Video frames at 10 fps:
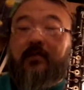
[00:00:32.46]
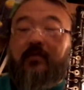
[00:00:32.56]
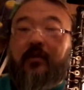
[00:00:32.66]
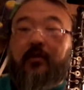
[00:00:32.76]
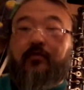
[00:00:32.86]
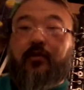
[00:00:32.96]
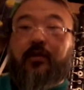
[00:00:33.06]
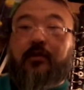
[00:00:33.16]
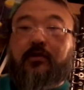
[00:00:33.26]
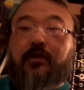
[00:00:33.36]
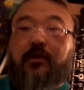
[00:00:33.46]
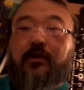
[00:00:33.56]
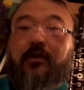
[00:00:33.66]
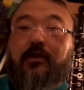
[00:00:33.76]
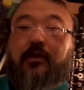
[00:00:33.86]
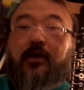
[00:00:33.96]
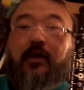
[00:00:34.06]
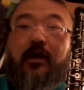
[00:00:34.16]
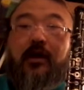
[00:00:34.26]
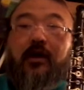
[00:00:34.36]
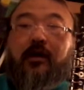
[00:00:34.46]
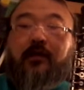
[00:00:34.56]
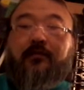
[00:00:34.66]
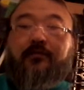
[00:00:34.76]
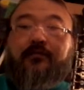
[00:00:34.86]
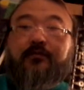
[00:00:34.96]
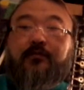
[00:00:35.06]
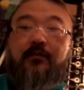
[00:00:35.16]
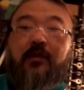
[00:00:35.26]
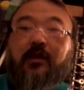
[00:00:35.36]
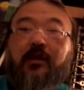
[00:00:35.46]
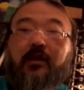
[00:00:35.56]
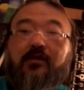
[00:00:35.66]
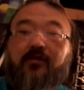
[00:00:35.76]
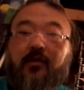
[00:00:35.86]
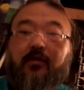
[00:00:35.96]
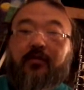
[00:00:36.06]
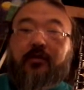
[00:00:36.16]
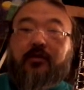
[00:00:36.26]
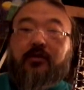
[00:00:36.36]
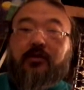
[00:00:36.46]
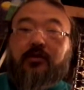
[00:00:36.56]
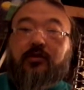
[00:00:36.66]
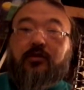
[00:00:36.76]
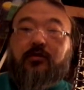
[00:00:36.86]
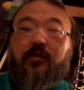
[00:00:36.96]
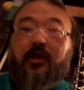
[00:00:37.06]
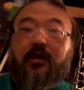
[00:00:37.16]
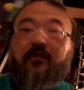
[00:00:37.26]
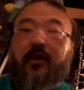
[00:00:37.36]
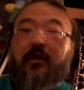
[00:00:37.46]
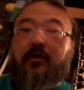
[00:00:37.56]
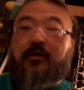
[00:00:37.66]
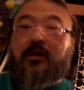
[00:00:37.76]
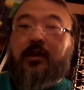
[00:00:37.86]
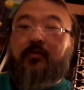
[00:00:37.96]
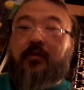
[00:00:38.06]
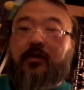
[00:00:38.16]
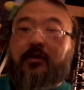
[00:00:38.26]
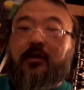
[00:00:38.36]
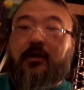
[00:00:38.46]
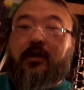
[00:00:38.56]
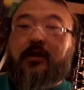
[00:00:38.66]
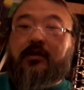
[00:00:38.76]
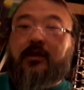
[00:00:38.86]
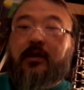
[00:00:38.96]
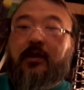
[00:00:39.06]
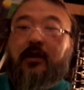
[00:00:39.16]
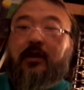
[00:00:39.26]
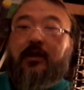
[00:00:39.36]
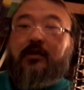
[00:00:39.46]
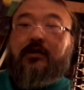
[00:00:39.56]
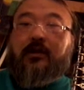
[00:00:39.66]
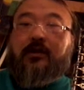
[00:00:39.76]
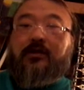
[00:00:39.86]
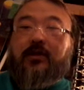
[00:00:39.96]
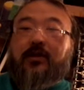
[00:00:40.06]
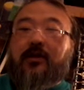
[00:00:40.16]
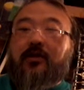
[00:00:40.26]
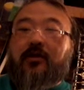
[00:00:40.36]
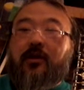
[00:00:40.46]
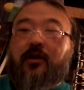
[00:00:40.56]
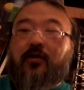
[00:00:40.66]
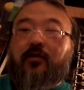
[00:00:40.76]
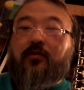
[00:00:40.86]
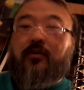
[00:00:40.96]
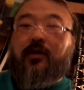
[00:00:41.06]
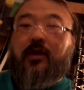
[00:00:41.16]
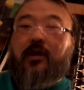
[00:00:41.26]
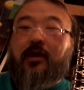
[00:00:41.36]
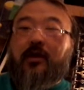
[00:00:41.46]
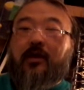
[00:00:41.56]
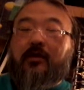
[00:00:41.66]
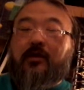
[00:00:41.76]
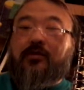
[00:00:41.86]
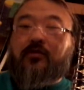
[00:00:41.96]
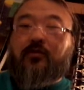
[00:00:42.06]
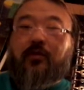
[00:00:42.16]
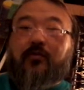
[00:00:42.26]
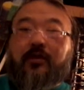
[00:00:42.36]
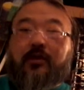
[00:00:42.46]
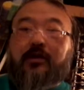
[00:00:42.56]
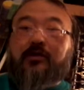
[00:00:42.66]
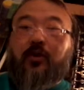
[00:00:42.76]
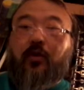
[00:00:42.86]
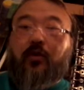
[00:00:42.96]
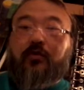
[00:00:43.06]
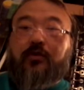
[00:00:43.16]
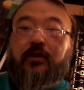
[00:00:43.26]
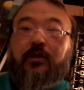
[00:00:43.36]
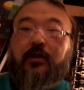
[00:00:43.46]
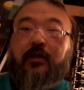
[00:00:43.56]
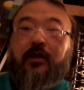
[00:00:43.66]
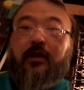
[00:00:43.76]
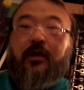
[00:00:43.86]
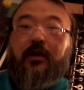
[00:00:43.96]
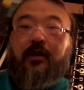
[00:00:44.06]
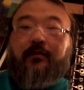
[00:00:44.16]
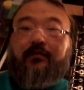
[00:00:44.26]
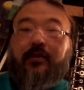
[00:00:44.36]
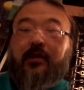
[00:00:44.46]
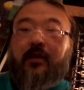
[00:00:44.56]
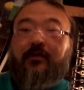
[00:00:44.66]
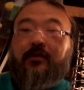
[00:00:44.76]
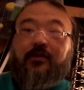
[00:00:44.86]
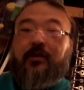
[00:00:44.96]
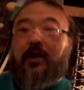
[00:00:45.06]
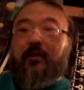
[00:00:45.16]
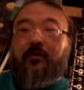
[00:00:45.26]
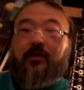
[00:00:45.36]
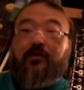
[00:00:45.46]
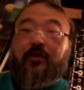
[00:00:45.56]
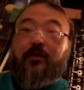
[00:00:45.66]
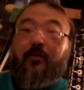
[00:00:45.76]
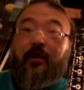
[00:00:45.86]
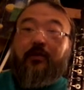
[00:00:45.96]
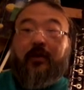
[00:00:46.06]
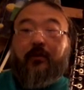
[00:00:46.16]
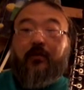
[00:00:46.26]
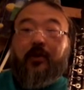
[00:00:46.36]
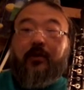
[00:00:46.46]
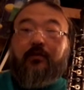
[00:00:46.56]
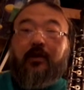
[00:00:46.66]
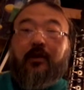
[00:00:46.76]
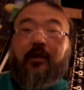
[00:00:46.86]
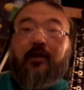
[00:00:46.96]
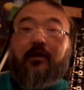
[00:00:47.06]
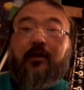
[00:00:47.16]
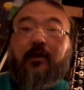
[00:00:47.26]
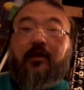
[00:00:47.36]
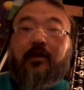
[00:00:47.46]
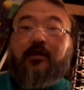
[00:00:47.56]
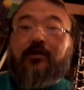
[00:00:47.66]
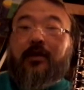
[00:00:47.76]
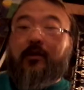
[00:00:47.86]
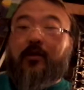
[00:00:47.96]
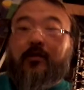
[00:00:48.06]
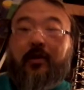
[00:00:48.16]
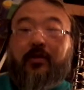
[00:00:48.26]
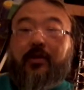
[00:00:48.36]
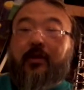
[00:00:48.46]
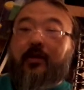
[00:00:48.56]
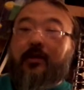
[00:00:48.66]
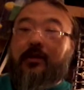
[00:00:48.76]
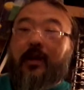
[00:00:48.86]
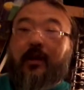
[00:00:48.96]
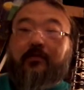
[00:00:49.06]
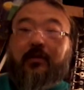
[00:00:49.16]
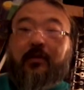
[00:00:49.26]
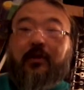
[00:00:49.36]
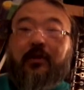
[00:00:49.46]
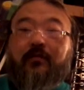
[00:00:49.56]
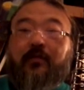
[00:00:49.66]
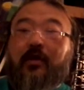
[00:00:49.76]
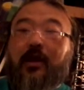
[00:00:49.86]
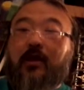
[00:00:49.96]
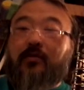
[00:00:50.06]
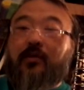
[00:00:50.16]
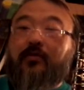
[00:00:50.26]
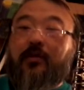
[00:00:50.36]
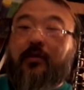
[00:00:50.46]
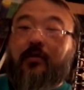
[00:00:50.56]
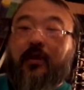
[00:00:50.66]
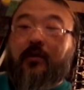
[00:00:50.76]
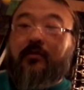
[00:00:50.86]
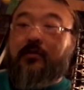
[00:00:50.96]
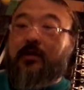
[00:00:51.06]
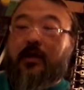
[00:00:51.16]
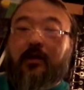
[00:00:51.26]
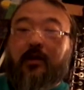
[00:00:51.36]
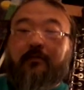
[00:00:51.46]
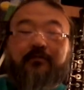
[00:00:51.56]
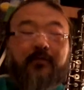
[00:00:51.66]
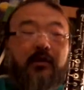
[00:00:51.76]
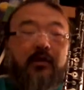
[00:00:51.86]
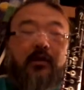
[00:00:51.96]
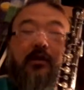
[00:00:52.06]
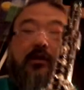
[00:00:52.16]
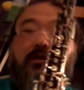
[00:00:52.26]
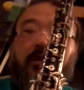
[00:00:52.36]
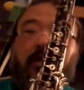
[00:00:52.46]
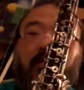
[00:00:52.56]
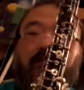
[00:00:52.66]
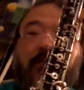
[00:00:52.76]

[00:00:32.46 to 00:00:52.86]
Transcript: Very important. Um, it's very important to have airtight because it's like a sucking Coke with the straw with tons of holes, and obviously you can't really drink well that way. And so other way around, think about that. You can't really blow well, can you? So